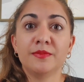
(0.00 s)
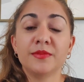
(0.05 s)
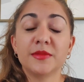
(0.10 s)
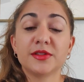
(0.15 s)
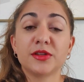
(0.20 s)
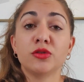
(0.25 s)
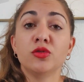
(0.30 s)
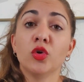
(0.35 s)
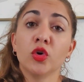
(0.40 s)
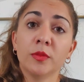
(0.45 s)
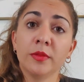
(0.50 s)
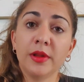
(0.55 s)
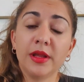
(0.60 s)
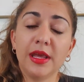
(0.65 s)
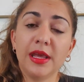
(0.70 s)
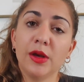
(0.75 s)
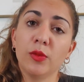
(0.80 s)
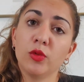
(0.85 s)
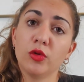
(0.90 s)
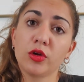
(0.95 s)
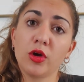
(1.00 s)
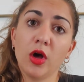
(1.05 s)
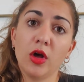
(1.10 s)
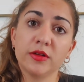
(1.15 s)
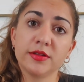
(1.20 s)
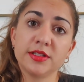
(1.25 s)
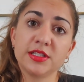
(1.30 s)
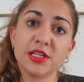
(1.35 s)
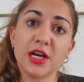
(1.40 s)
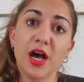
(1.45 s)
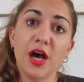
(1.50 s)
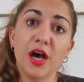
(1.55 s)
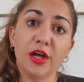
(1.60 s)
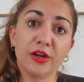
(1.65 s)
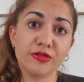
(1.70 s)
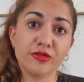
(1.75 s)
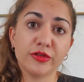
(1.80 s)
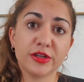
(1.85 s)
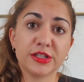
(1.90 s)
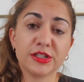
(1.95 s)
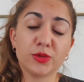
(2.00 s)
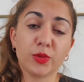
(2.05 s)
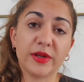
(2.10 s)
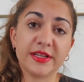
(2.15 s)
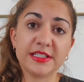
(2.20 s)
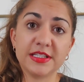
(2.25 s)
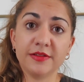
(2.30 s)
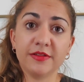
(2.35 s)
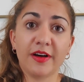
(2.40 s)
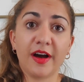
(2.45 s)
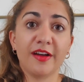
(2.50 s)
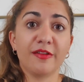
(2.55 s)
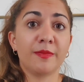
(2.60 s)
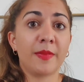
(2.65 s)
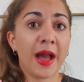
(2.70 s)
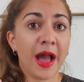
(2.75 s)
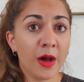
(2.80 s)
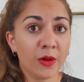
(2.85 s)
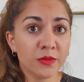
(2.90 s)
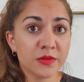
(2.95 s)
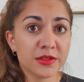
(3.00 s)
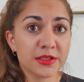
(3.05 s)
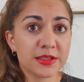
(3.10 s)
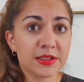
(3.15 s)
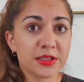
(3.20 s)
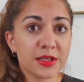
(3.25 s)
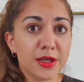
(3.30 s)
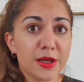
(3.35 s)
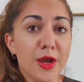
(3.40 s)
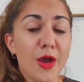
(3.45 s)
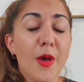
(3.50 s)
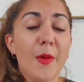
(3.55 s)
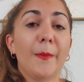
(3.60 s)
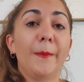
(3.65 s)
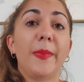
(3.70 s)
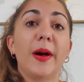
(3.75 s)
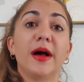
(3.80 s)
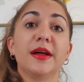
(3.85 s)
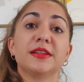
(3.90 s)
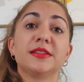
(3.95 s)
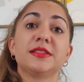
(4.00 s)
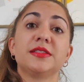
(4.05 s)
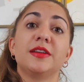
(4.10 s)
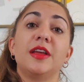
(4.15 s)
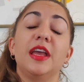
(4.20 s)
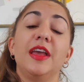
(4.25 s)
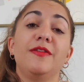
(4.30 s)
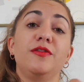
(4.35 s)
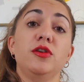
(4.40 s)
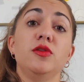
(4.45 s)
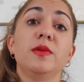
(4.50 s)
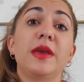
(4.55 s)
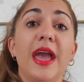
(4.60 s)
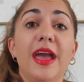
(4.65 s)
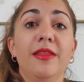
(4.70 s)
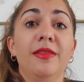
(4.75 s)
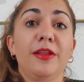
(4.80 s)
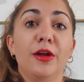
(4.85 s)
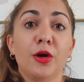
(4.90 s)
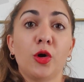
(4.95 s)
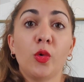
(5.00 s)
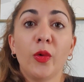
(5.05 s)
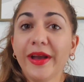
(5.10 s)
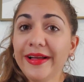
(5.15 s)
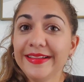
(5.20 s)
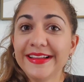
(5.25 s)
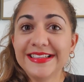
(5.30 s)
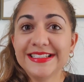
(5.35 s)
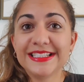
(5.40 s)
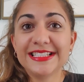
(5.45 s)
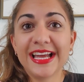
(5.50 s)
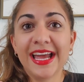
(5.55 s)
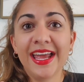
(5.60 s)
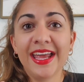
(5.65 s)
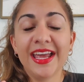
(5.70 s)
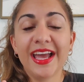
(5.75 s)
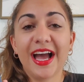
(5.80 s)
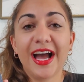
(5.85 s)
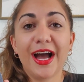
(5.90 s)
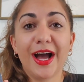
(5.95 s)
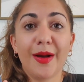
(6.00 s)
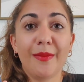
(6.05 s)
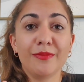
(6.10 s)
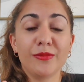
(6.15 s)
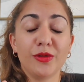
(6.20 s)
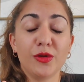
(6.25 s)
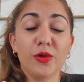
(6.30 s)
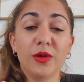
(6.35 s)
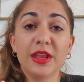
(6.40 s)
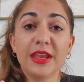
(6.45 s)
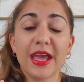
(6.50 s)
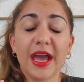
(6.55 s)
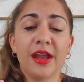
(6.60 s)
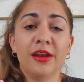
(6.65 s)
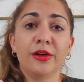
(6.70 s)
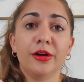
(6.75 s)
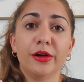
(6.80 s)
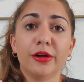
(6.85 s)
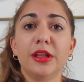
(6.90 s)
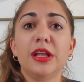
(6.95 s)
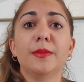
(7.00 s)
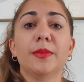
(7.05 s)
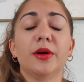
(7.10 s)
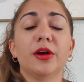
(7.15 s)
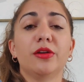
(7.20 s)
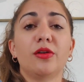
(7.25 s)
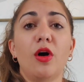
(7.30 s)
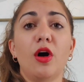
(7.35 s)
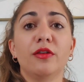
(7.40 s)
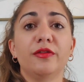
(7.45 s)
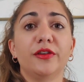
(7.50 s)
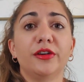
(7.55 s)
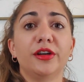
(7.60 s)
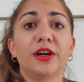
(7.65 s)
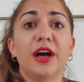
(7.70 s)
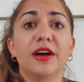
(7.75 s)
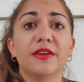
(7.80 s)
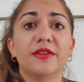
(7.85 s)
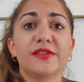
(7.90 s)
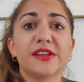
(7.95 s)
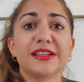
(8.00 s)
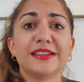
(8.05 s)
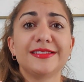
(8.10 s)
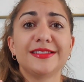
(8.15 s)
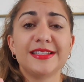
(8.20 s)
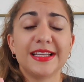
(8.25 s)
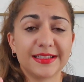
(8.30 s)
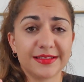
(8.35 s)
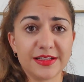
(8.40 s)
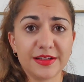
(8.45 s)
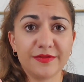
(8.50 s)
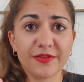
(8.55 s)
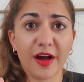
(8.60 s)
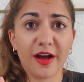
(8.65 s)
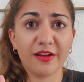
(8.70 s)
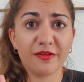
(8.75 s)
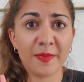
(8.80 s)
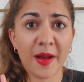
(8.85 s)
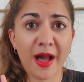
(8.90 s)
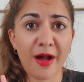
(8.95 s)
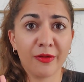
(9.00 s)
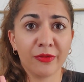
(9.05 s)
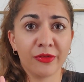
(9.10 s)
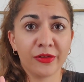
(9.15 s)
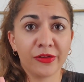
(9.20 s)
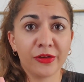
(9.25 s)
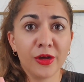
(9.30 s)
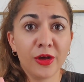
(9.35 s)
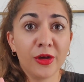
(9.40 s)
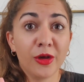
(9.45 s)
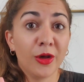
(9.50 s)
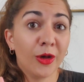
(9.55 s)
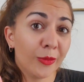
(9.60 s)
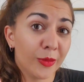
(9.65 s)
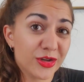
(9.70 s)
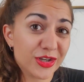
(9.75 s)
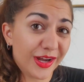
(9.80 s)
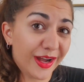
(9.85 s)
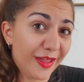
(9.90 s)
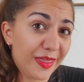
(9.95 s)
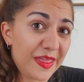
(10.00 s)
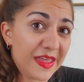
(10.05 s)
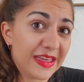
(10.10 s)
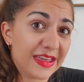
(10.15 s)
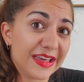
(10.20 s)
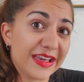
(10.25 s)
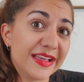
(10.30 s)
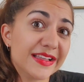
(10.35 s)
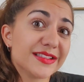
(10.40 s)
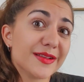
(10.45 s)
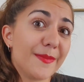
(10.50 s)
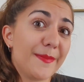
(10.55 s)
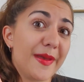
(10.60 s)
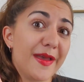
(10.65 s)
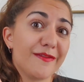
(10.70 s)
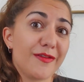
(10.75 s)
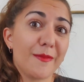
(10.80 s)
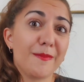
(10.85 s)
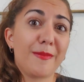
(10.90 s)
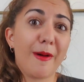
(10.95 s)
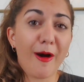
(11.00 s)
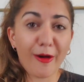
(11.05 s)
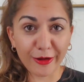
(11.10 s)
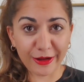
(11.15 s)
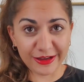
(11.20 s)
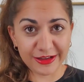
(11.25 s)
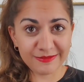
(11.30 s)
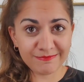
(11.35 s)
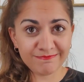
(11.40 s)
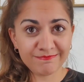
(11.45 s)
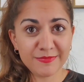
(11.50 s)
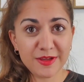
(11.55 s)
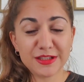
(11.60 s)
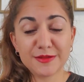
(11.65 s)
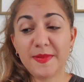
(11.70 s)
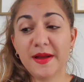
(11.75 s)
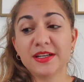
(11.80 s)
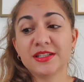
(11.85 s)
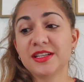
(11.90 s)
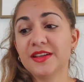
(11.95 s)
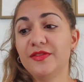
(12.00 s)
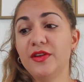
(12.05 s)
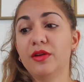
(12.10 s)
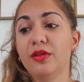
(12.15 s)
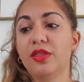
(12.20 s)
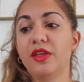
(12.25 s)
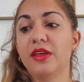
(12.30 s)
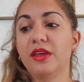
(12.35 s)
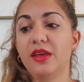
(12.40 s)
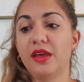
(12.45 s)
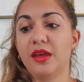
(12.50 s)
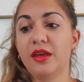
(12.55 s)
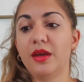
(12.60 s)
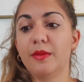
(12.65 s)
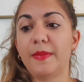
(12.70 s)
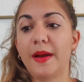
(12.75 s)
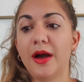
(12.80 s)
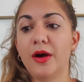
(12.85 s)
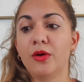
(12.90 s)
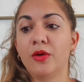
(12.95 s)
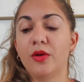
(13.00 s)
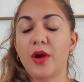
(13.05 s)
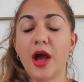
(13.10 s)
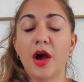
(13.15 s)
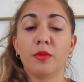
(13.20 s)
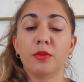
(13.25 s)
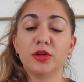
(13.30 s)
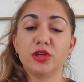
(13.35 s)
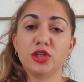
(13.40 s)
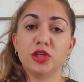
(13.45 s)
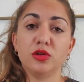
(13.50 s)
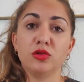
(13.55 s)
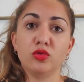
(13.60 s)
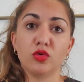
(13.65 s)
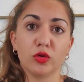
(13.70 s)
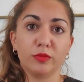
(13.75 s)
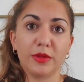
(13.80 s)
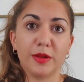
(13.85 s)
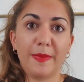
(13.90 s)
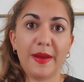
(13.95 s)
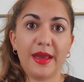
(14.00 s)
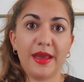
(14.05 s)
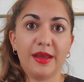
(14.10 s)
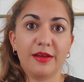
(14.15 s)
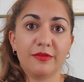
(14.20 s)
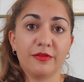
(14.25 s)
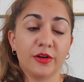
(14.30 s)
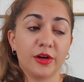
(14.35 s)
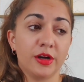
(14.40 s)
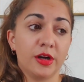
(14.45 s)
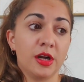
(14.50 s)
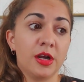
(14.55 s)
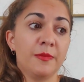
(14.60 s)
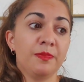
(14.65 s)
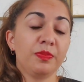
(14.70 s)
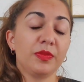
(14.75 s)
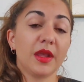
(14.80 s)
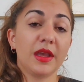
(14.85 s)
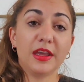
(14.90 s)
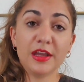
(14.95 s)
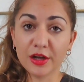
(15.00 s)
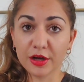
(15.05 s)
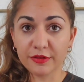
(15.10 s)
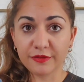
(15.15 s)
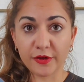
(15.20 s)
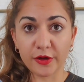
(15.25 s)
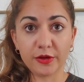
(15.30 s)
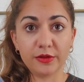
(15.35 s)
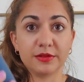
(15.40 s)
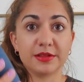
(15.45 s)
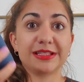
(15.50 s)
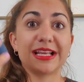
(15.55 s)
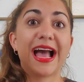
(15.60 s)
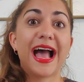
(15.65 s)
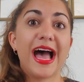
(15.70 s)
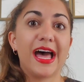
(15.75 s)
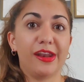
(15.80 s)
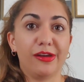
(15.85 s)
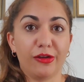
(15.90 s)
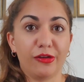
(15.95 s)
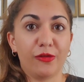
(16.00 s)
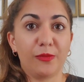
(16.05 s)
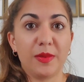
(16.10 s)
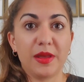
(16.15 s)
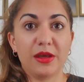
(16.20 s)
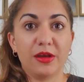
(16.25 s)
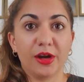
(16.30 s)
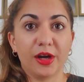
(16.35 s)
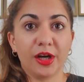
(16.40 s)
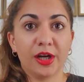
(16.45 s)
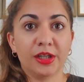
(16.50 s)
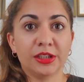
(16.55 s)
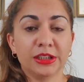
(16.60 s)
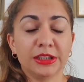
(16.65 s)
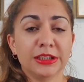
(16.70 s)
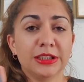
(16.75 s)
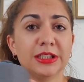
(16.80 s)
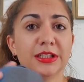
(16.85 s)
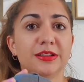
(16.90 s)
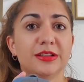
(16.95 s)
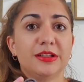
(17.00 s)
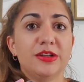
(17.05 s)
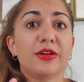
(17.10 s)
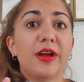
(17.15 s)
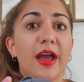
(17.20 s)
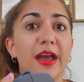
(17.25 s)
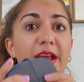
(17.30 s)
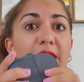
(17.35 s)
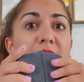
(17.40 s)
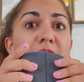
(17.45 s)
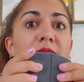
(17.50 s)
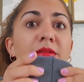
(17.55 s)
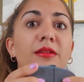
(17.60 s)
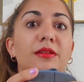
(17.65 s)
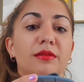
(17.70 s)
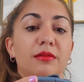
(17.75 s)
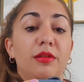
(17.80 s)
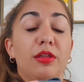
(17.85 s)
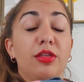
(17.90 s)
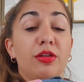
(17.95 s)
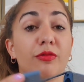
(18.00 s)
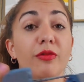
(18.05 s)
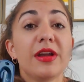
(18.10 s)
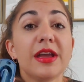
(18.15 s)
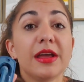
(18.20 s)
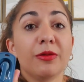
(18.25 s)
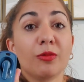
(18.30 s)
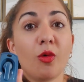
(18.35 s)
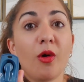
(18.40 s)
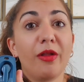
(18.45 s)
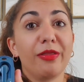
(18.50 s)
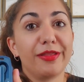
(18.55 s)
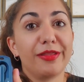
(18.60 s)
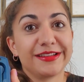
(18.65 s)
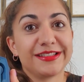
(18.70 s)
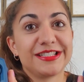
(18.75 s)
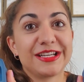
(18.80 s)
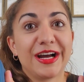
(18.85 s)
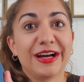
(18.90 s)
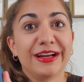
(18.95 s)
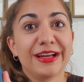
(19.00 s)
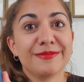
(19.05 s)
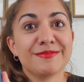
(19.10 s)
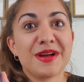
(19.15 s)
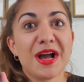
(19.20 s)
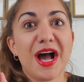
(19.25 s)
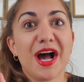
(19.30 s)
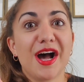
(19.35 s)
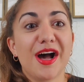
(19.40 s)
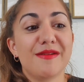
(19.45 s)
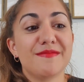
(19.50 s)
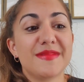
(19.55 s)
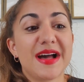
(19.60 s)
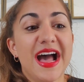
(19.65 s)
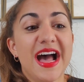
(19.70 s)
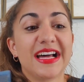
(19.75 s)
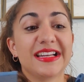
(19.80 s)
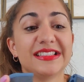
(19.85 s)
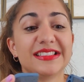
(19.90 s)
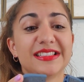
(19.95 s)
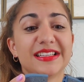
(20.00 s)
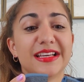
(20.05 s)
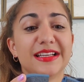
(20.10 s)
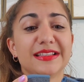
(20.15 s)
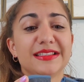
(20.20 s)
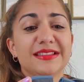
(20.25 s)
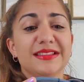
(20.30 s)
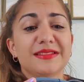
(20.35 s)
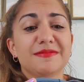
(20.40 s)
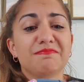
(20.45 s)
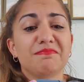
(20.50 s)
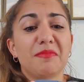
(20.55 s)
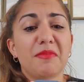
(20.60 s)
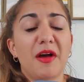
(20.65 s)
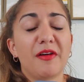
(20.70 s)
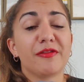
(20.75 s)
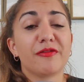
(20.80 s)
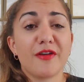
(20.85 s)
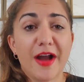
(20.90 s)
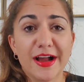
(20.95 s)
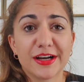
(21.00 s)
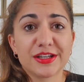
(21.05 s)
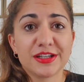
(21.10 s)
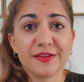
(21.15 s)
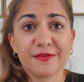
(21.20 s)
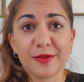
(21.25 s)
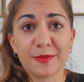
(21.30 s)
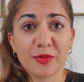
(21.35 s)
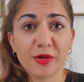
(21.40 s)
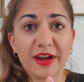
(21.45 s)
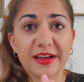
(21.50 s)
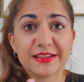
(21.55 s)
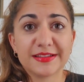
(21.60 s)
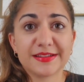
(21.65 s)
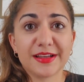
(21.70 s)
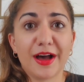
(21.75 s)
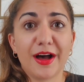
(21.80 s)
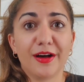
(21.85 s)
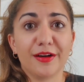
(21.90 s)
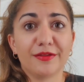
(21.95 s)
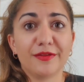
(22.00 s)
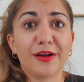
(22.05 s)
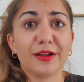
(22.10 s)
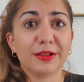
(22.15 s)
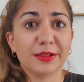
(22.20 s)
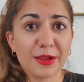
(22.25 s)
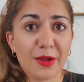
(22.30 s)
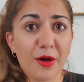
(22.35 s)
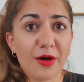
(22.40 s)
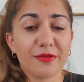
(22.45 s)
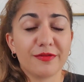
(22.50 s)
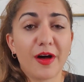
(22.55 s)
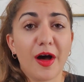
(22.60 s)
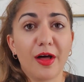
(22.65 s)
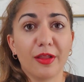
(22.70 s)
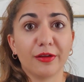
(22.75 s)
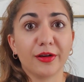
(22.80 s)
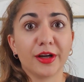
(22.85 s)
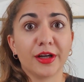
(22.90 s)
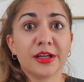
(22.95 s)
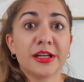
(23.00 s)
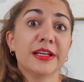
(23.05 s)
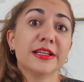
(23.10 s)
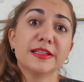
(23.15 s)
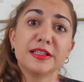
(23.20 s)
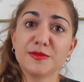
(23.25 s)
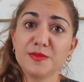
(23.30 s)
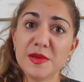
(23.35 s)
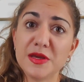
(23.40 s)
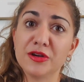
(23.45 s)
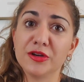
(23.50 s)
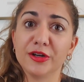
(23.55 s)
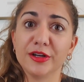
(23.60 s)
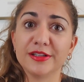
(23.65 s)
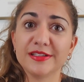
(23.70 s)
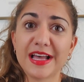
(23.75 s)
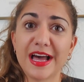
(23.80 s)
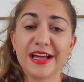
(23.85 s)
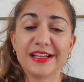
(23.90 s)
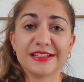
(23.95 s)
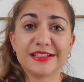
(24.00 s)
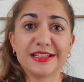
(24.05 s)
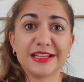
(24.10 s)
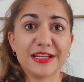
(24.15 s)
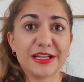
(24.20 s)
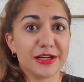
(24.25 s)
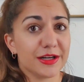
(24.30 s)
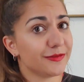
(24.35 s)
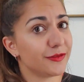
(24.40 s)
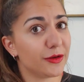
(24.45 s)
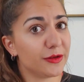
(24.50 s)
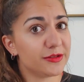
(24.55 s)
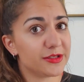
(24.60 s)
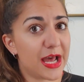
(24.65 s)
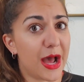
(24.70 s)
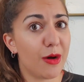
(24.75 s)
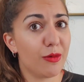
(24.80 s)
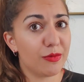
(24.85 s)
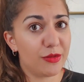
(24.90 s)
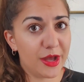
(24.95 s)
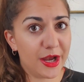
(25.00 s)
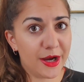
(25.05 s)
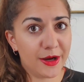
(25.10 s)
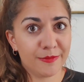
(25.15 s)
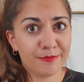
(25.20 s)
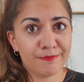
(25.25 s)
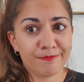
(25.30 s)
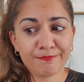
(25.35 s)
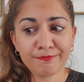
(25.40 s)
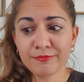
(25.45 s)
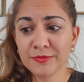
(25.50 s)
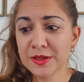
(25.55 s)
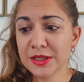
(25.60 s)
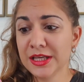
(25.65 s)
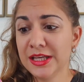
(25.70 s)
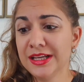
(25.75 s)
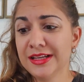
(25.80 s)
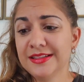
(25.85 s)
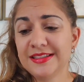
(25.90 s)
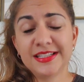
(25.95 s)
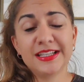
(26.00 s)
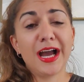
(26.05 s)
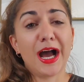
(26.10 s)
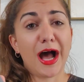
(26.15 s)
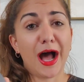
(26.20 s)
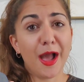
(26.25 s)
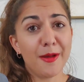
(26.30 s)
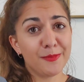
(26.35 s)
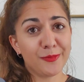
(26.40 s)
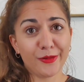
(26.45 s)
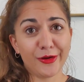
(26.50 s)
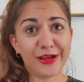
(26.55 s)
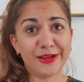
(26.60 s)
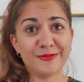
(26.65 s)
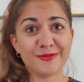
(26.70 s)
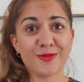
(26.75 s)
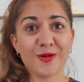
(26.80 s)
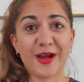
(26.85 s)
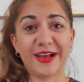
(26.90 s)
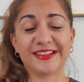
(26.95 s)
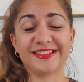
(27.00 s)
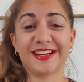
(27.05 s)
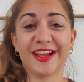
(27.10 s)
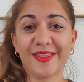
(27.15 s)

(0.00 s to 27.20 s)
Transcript: So normally it will cost £125, but if you get in there quickly today, you could get an early bird offer of £65, which I think is a bit of a bargain, especially if you're thinking about how much you'd normally pay for earphones and a speaker. You're getting 3-in-1 this time, and it's a fraction of the price of a lot of other speakers and earphones out there. So yeah, I'm pretty impressed.